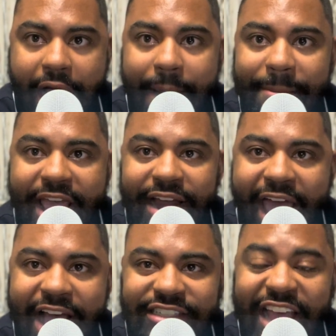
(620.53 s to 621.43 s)
A man
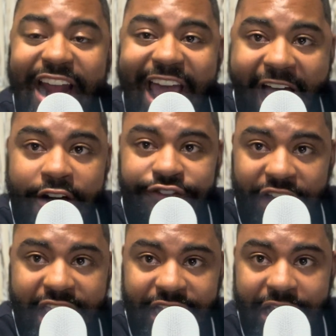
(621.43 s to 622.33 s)
has that alpha
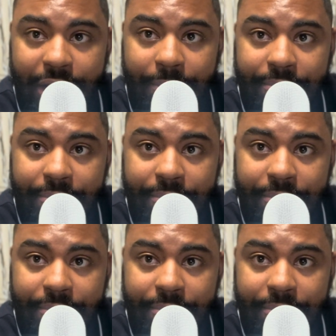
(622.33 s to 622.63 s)
in him,